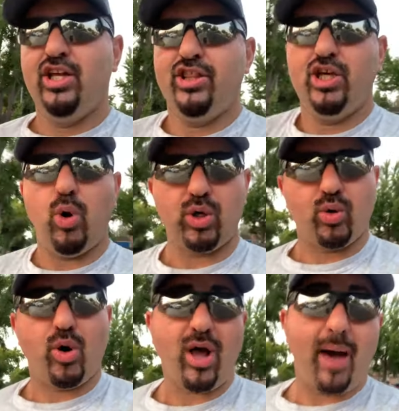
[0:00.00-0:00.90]
the
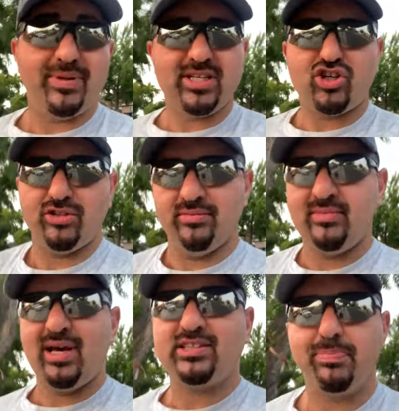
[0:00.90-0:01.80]
quote-unquote opposition
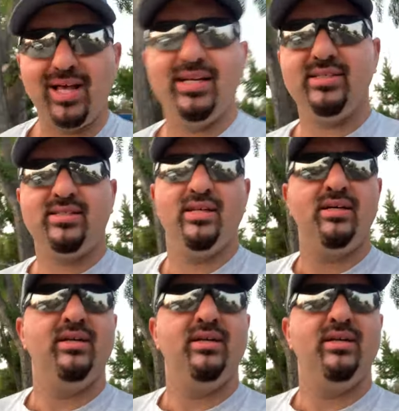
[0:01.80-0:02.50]
has placed